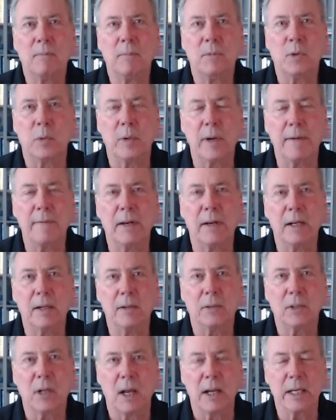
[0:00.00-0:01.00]

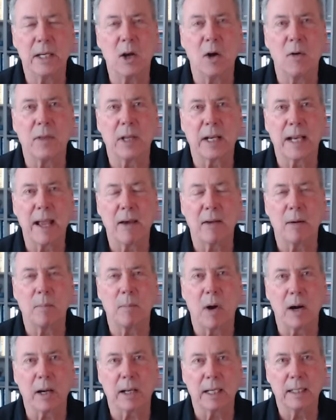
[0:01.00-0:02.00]
derivatives on the over-the-counter
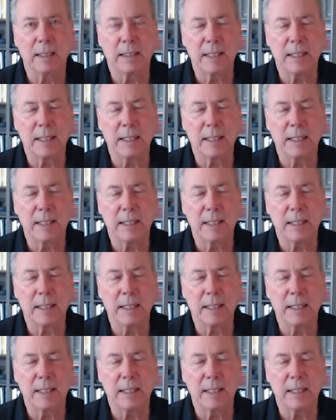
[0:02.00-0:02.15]
market